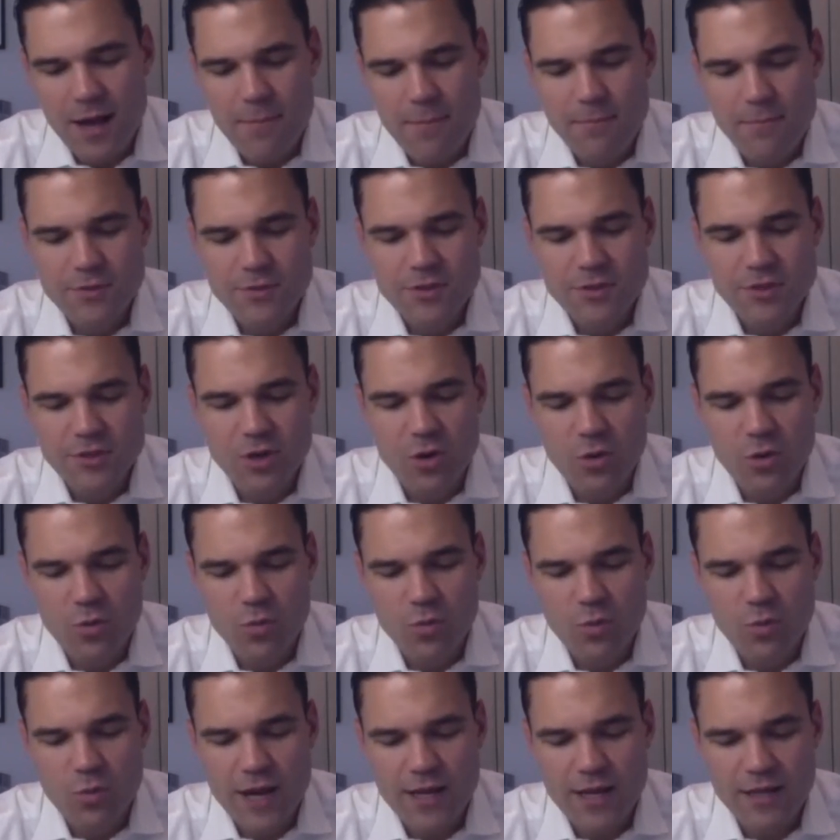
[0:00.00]
So
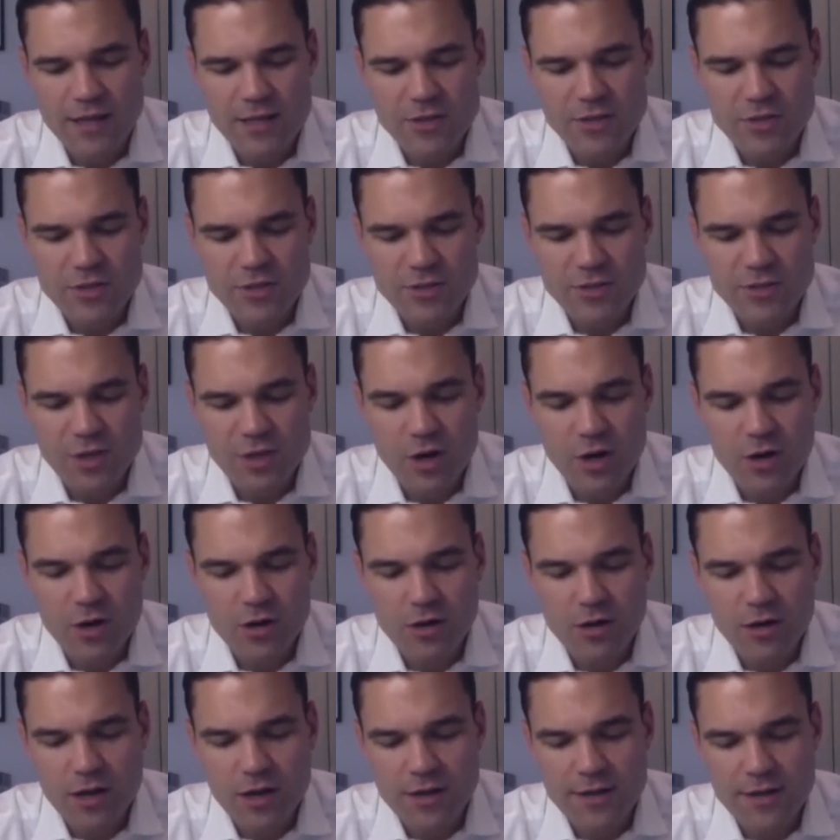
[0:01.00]
regulations
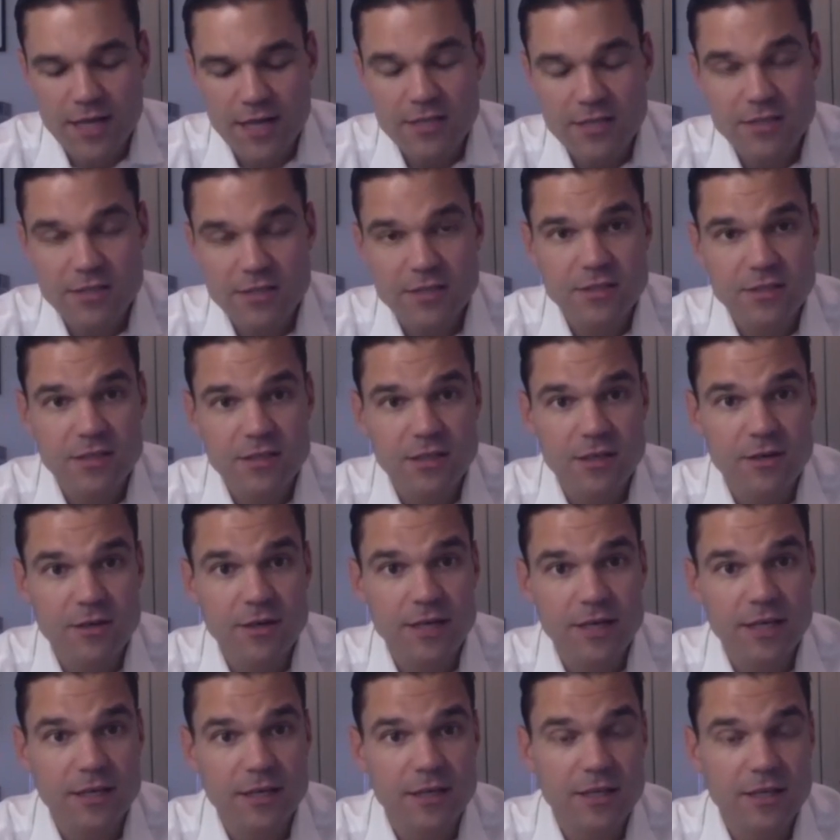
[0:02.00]
are a
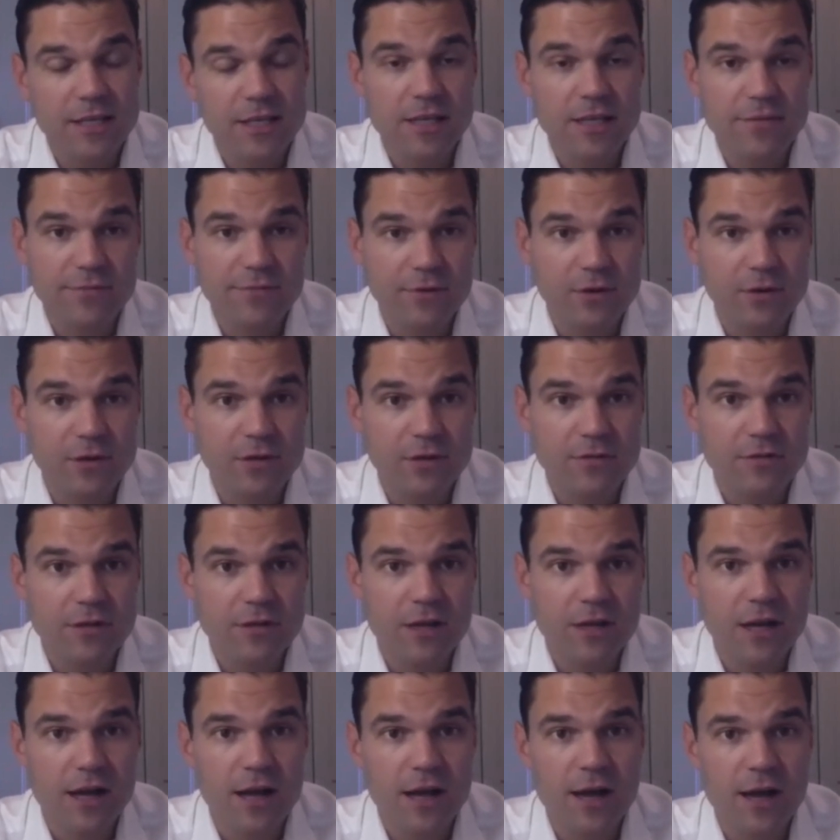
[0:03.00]
necessary evil
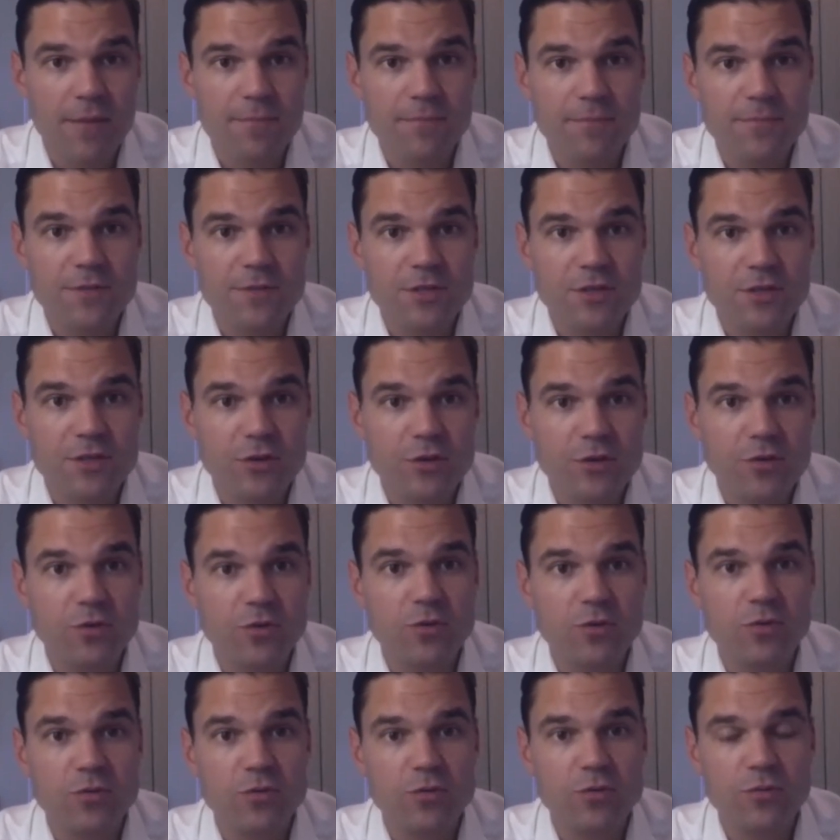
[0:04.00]

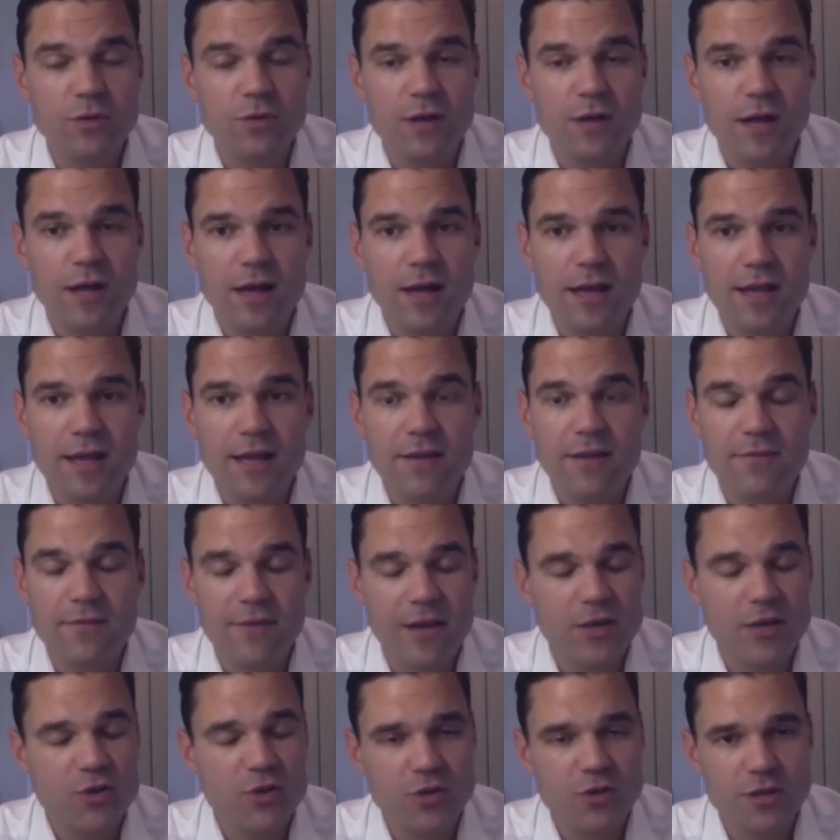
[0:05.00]
to
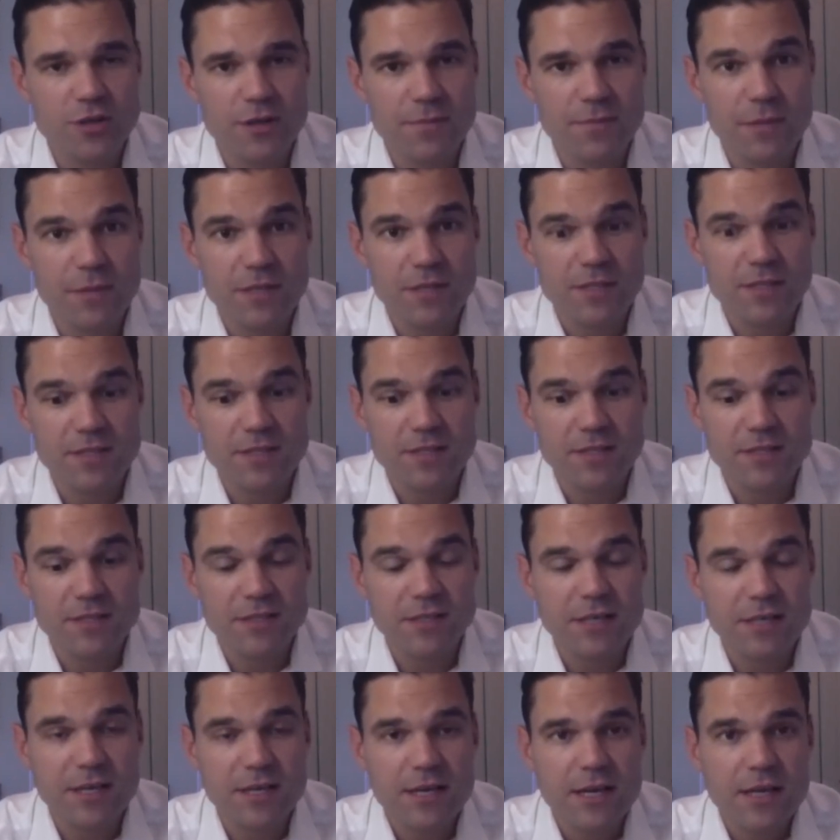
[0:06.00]
innovation and
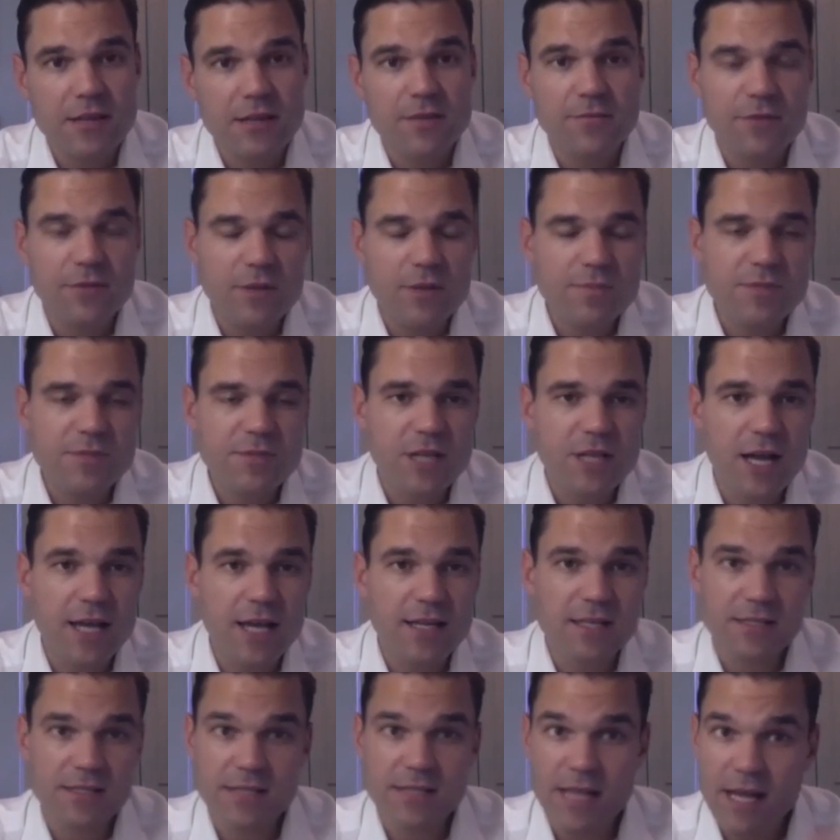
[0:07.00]
business. The flip
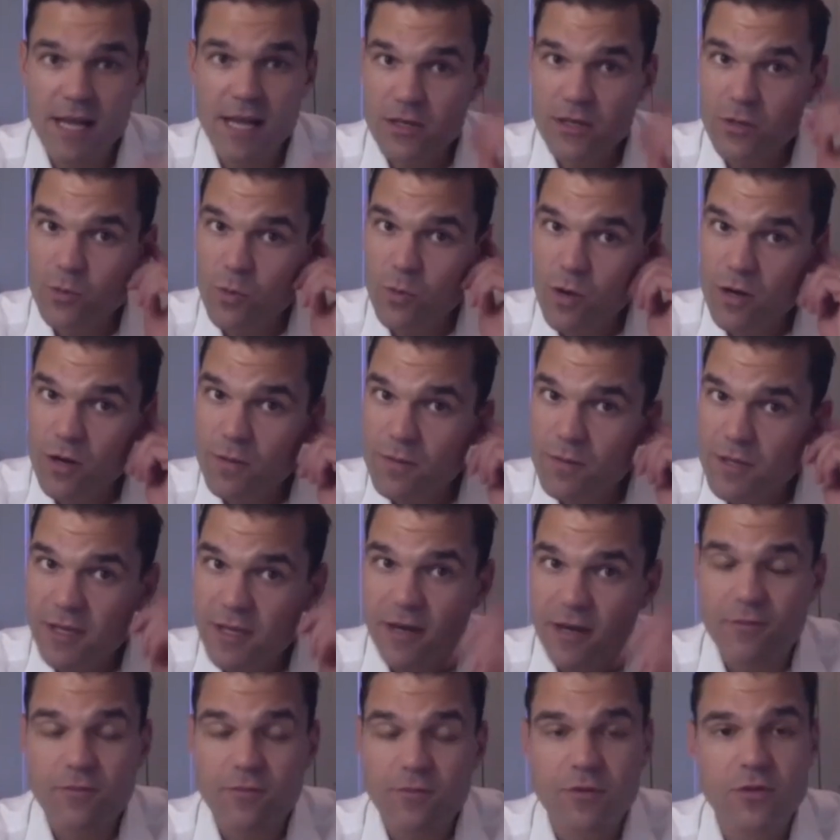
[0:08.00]
side is that you want to be
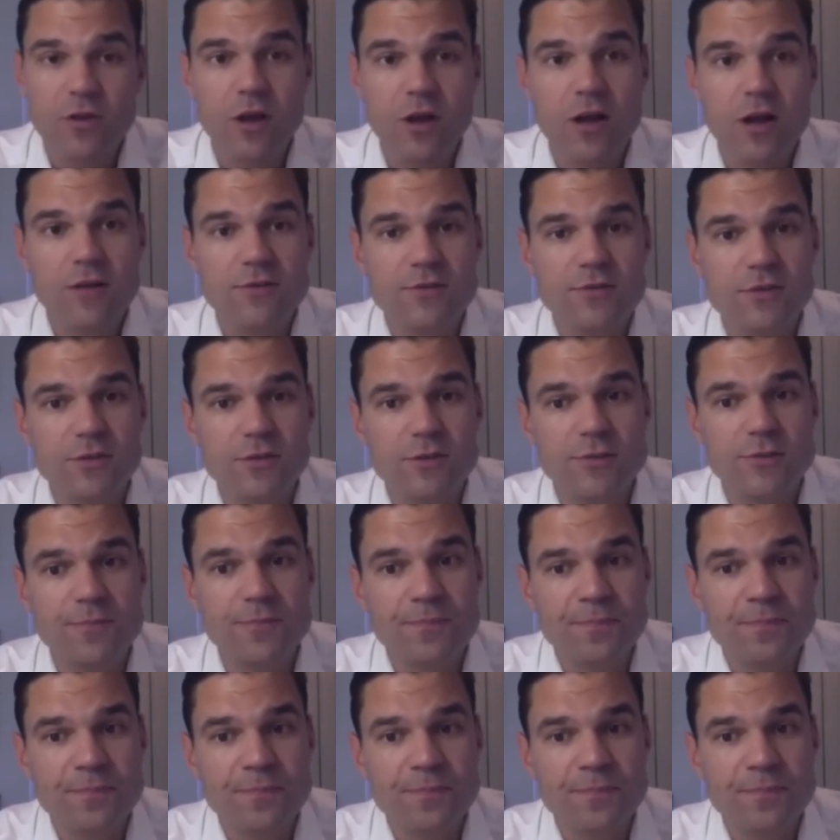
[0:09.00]
careful not to